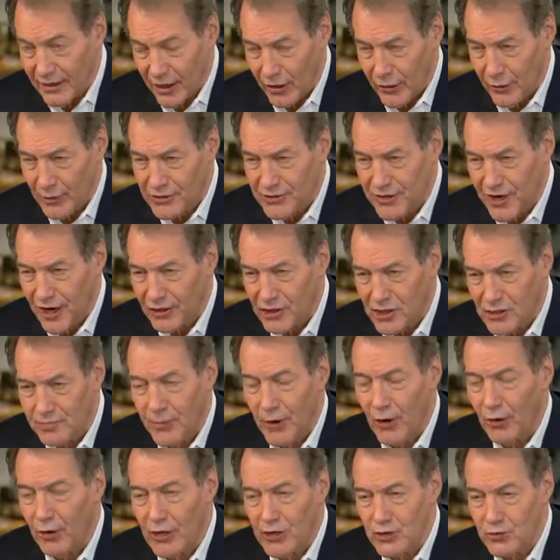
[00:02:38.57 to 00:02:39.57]
In other words, their
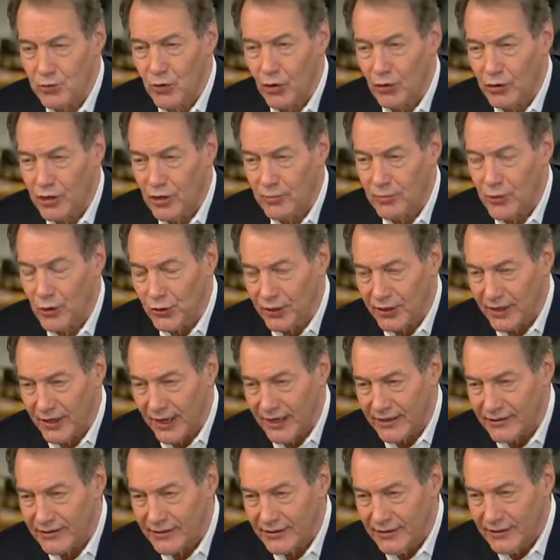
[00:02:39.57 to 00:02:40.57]
experience will
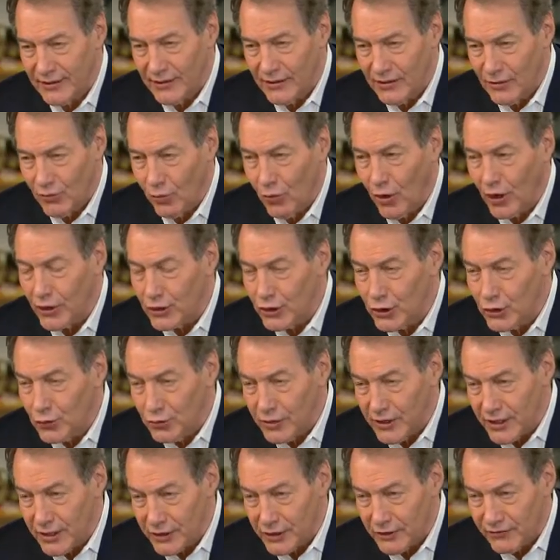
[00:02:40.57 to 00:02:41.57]
communicate what you
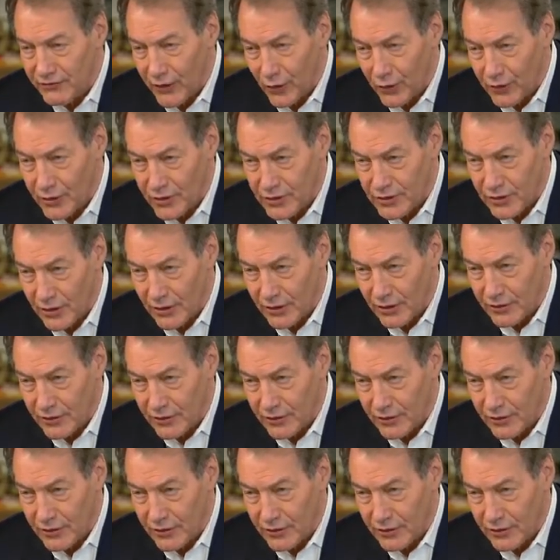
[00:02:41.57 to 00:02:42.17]
need to focus on.